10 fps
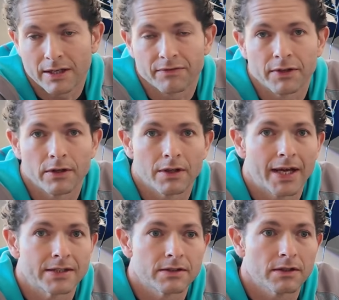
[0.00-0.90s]
tough year
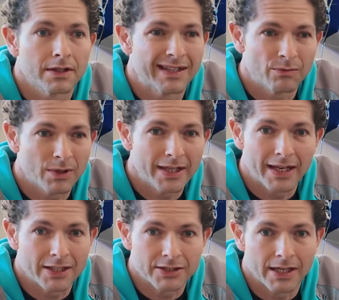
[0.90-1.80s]
last year. I didn't really
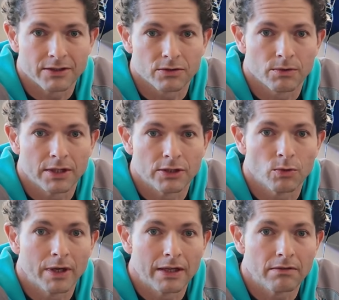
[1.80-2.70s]
get a chance to really
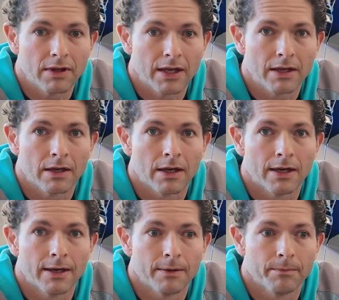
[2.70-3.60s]
do anything.
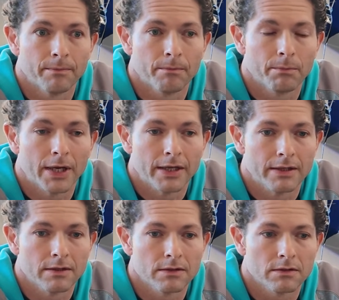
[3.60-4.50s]

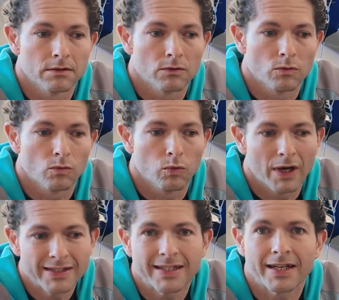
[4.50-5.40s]
But
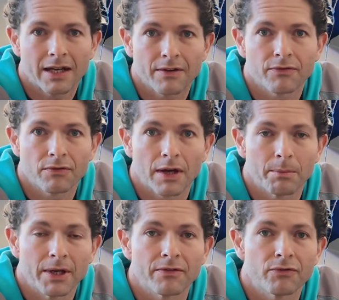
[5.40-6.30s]
once I got
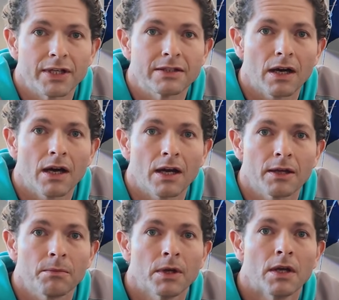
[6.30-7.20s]
a bit of free
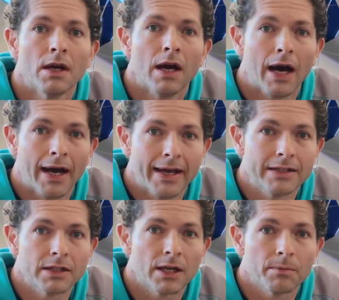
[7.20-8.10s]
time, I
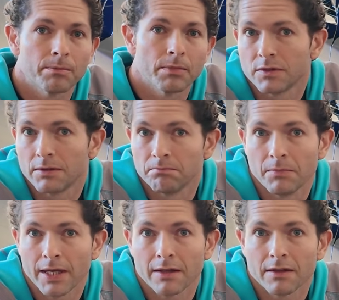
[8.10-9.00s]
ended up
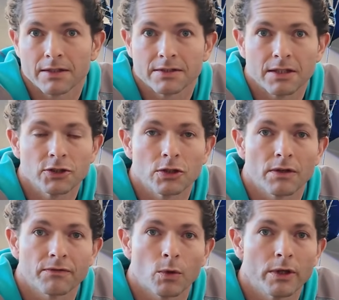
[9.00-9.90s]
making the
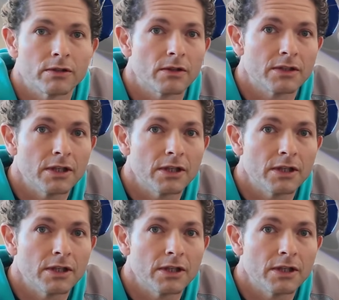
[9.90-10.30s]
decision of going to the